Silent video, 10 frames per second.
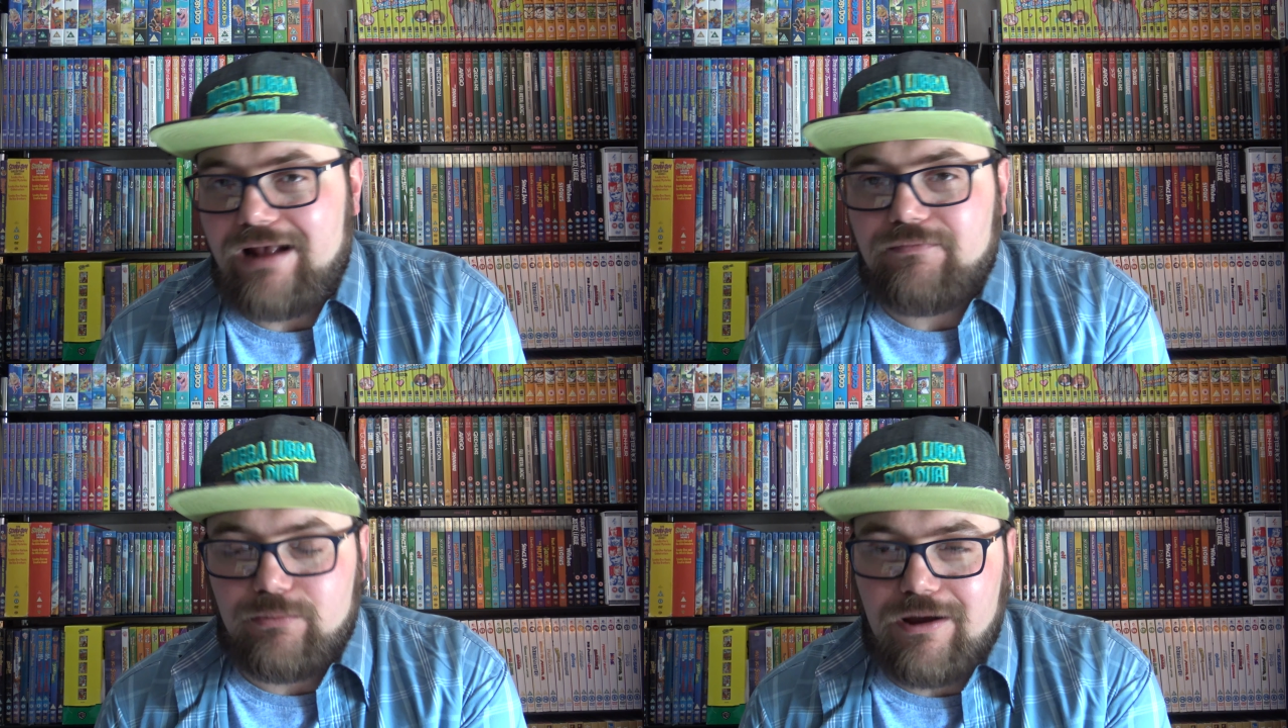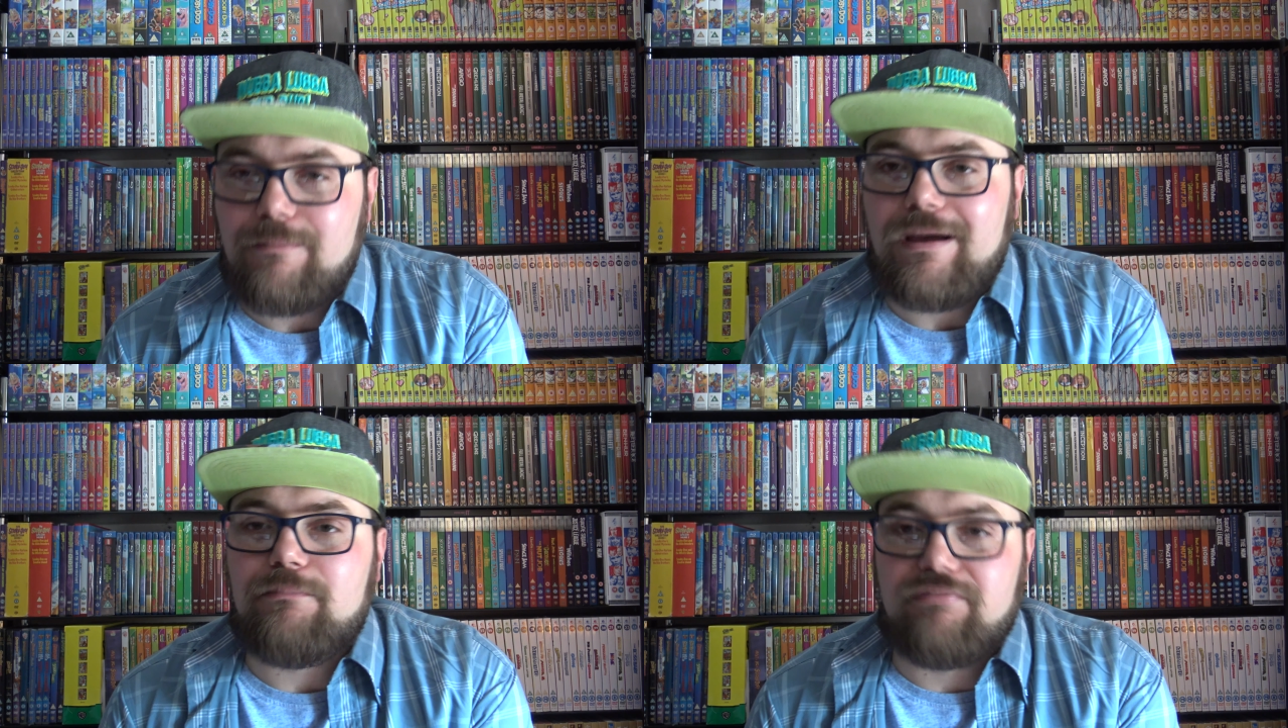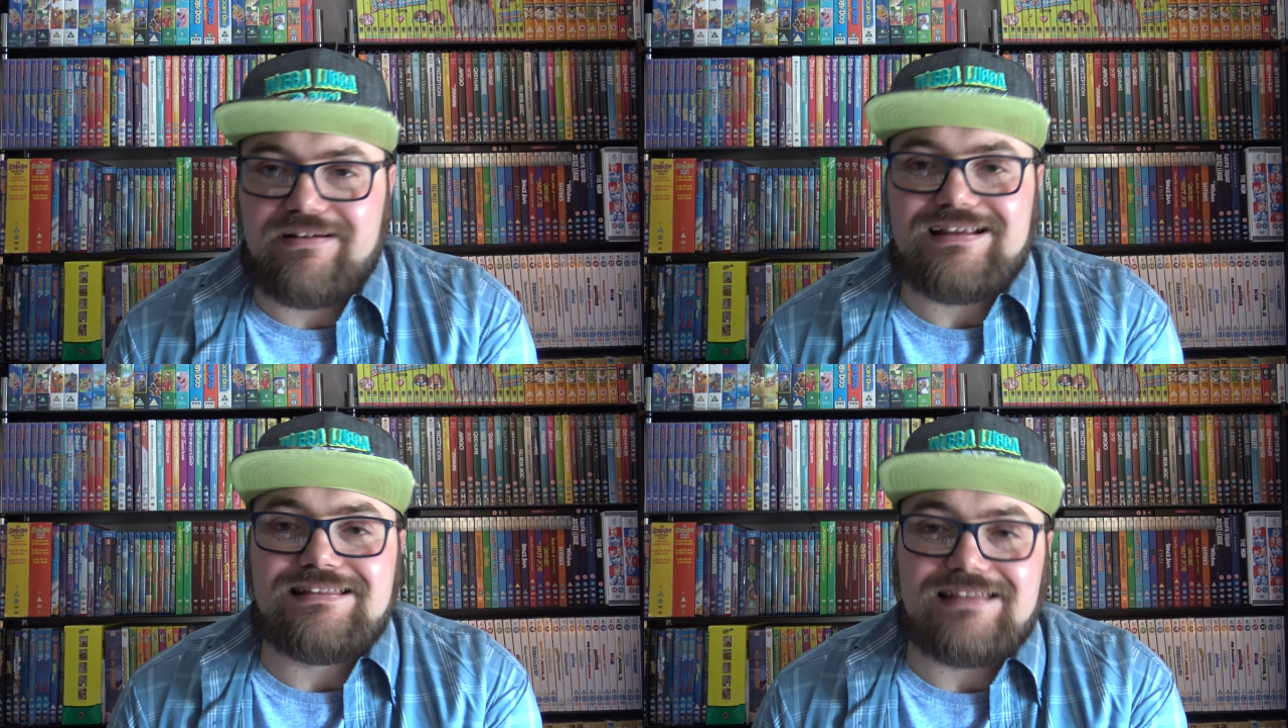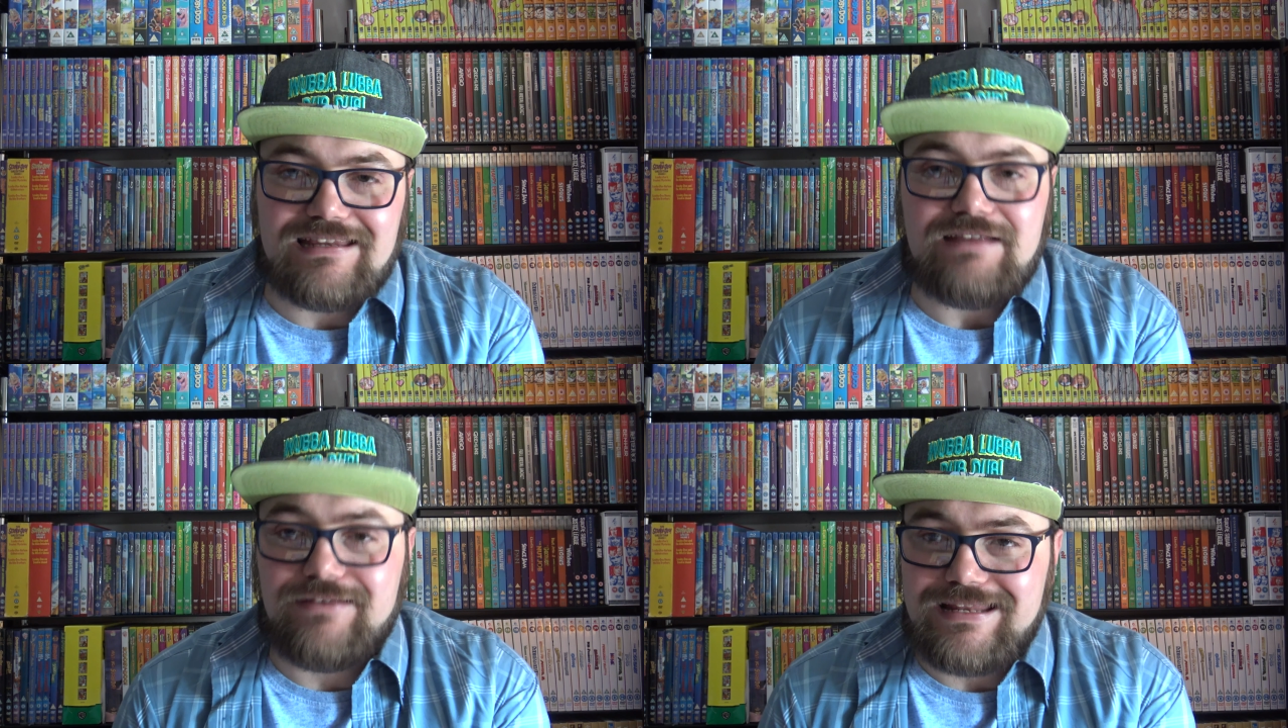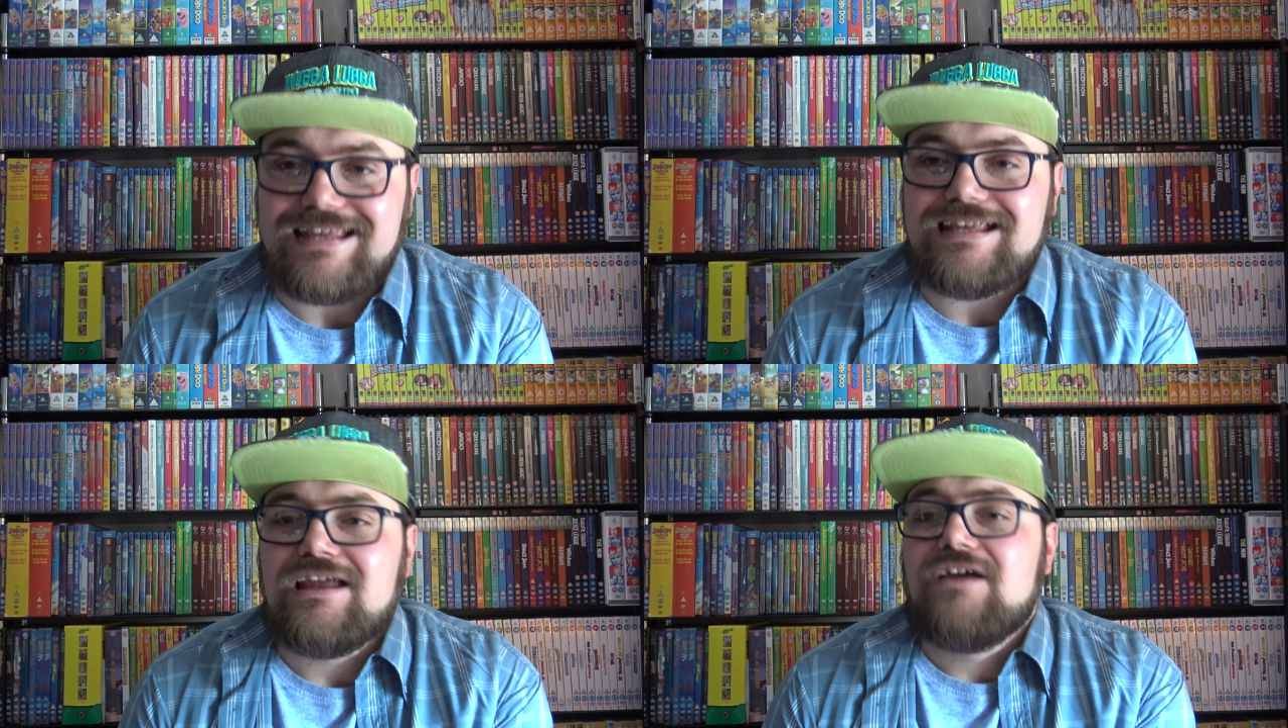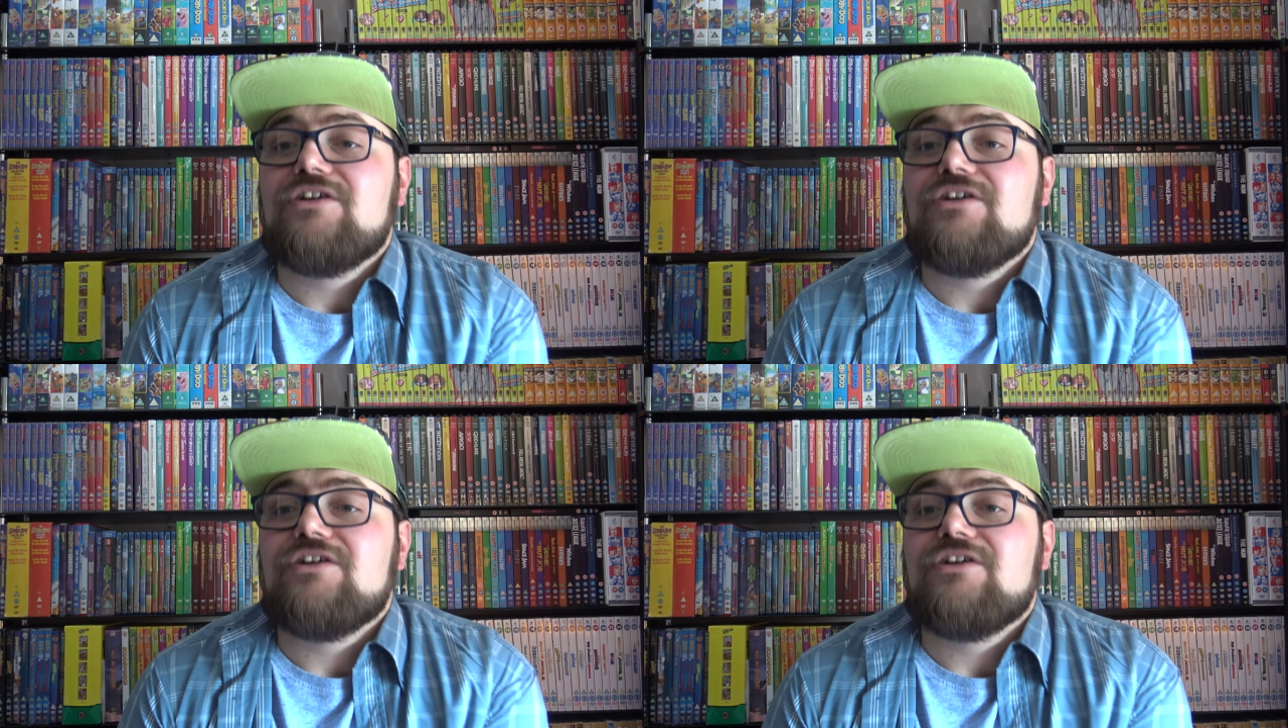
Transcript: have to worry about bringing the DVD.